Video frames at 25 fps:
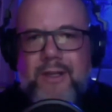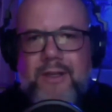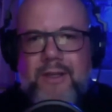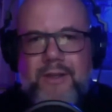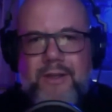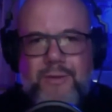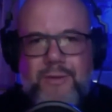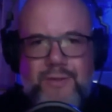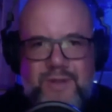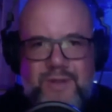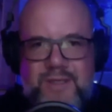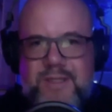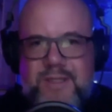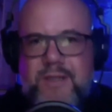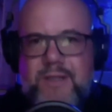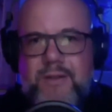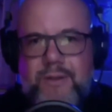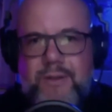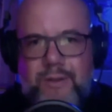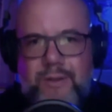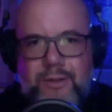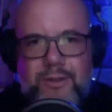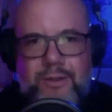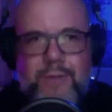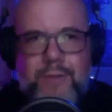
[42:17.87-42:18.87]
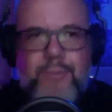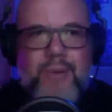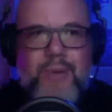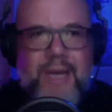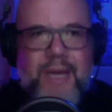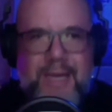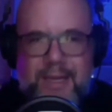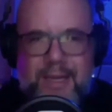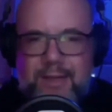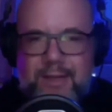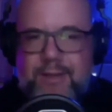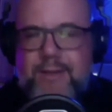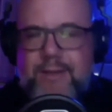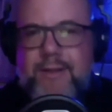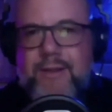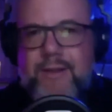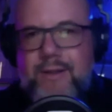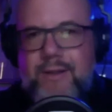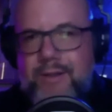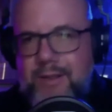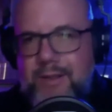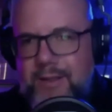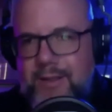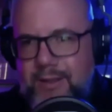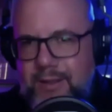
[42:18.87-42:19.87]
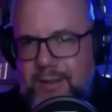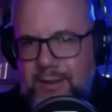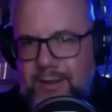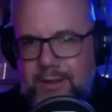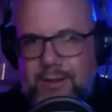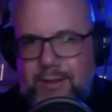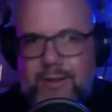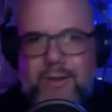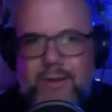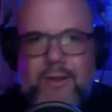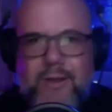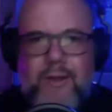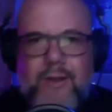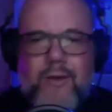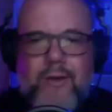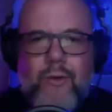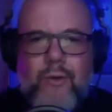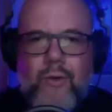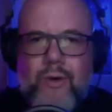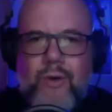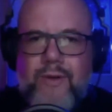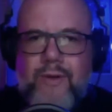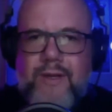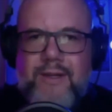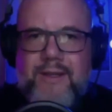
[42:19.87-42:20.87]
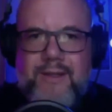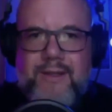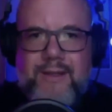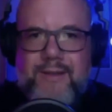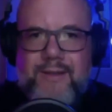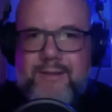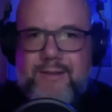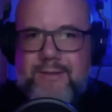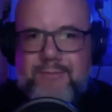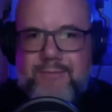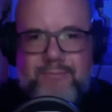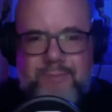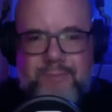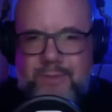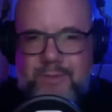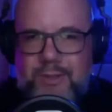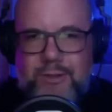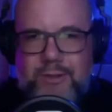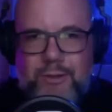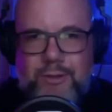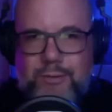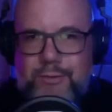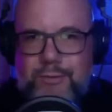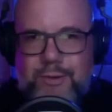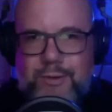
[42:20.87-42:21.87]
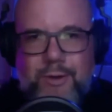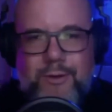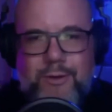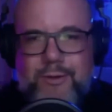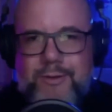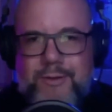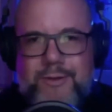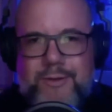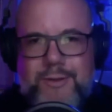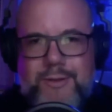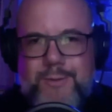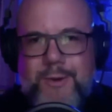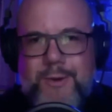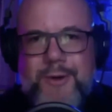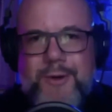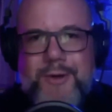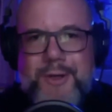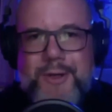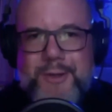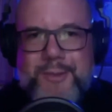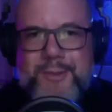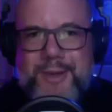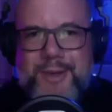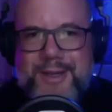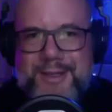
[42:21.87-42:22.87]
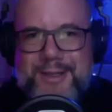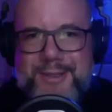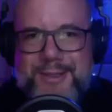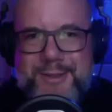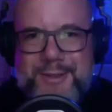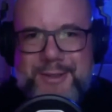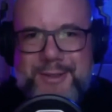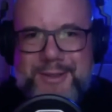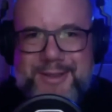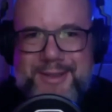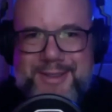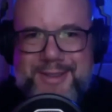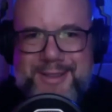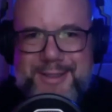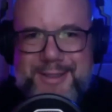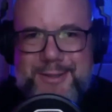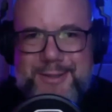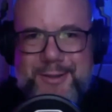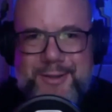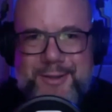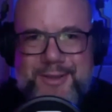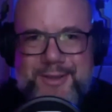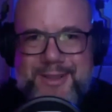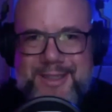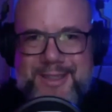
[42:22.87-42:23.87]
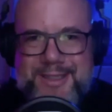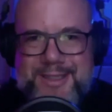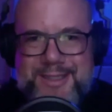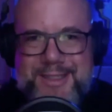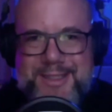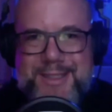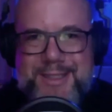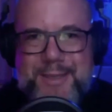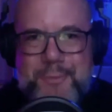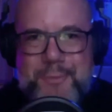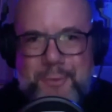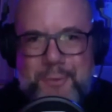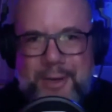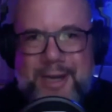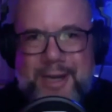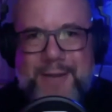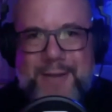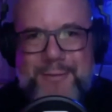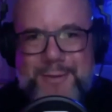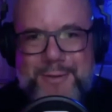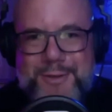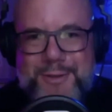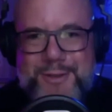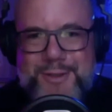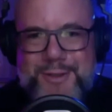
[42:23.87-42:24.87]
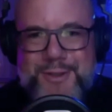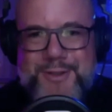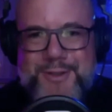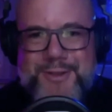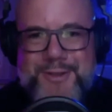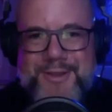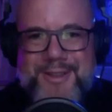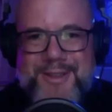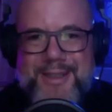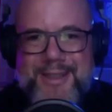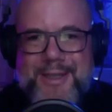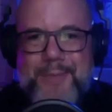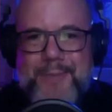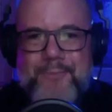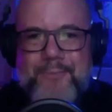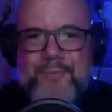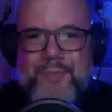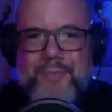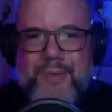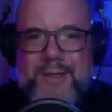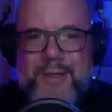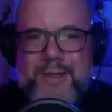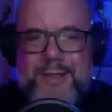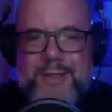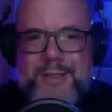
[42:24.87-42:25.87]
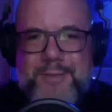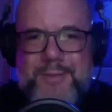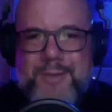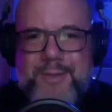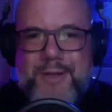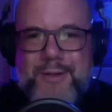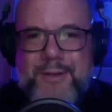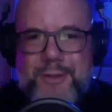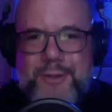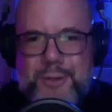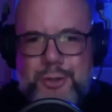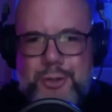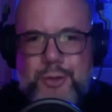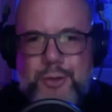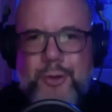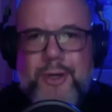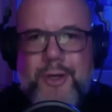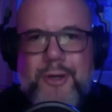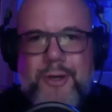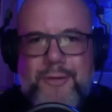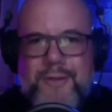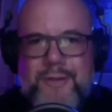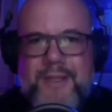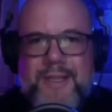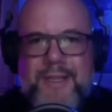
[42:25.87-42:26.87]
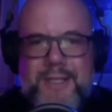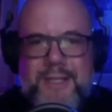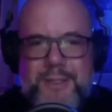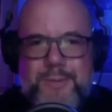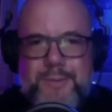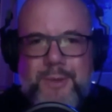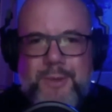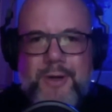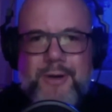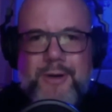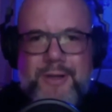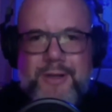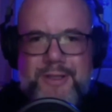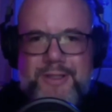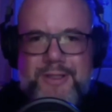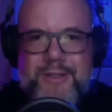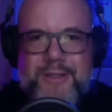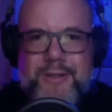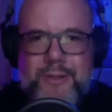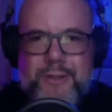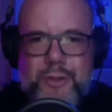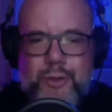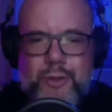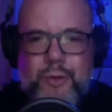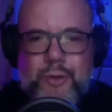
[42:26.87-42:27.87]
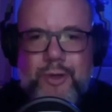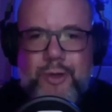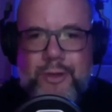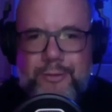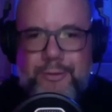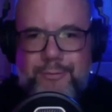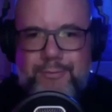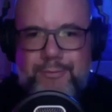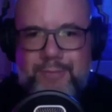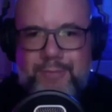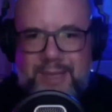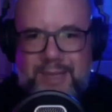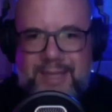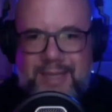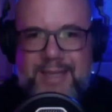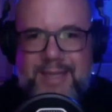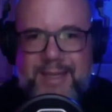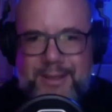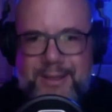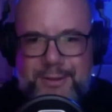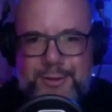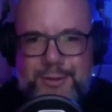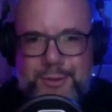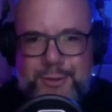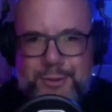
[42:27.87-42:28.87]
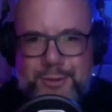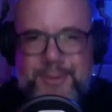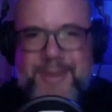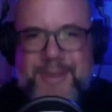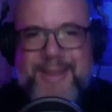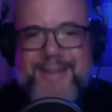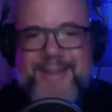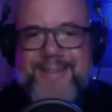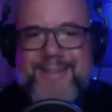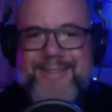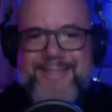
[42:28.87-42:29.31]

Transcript: The physical, the pain, the all of that you've not spoken about, you know, it's not, doesn't seem relevant to you. It's about the joy of the experience and the joy of being and doing.